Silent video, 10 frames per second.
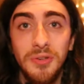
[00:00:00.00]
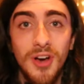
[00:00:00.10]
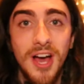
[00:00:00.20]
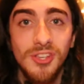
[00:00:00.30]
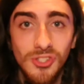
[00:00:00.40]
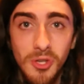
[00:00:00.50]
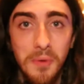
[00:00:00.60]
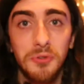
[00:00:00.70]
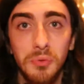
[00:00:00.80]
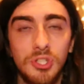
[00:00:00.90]
you guys so
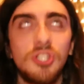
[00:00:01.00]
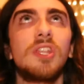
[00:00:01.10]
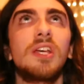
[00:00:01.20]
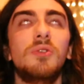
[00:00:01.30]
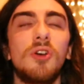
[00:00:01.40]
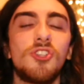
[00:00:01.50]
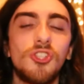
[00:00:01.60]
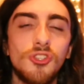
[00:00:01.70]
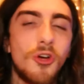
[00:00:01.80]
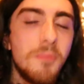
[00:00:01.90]
much for watching. Thank you
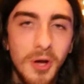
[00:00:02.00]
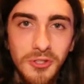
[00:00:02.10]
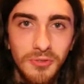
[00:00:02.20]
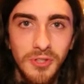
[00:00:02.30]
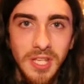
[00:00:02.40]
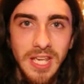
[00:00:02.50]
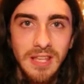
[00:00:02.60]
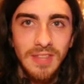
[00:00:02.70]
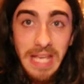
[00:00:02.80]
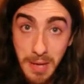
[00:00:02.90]
guys so much for
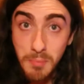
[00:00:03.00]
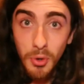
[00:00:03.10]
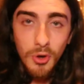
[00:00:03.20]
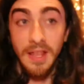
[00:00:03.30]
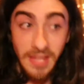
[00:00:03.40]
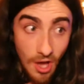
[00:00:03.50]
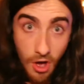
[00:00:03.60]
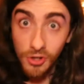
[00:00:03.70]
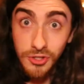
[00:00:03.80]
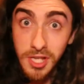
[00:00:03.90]
the input and the
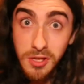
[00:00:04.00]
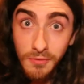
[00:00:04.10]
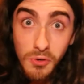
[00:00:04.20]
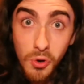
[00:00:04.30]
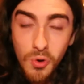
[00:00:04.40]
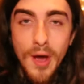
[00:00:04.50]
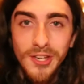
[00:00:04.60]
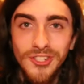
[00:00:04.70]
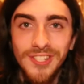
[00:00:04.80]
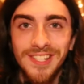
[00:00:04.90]
asking of your
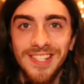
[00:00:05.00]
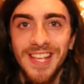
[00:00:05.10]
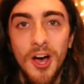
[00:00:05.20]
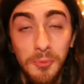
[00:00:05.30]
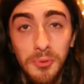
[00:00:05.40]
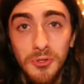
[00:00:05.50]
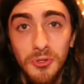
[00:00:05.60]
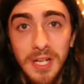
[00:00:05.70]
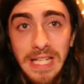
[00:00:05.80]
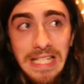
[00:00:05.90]
questions. I hope you
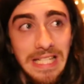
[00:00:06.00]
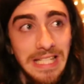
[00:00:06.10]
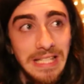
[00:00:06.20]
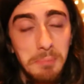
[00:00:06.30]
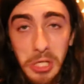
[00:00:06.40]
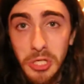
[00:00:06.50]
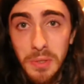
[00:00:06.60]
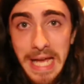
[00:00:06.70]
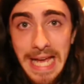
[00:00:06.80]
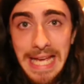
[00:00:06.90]
enjoyed my
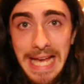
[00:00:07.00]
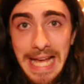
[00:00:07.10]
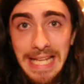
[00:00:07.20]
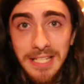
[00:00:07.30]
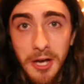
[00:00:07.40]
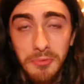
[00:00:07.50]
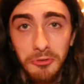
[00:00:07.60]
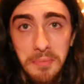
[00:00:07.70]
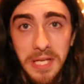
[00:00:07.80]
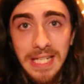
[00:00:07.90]
Q&A, and I've been
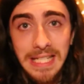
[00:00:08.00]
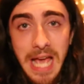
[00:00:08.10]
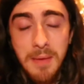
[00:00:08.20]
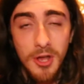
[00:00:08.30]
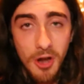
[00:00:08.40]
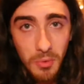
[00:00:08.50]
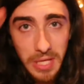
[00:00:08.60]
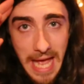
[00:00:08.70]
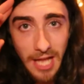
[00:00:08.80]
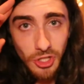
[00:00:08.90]
Rob the Undead Gamer, and I will
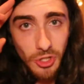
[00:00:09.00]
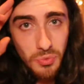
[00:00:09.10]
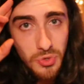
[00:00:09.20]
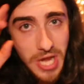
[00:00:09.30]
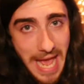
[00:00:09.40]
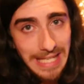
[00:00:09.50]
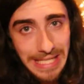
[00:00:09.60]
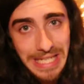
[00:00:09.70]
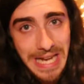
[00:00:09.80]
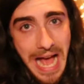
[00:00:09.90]
catch you
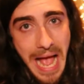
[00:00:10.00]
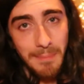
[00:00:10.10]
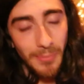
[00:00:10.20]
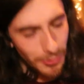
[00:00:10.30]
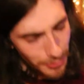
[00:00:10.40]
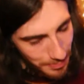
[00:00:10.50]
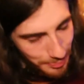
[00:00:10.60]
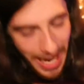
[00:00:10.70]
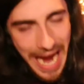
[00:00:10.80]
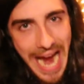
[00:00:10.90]
next time.
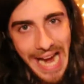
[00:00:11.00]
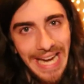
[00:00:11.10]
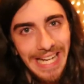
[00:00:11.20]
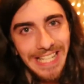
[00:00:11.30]
Goodbye!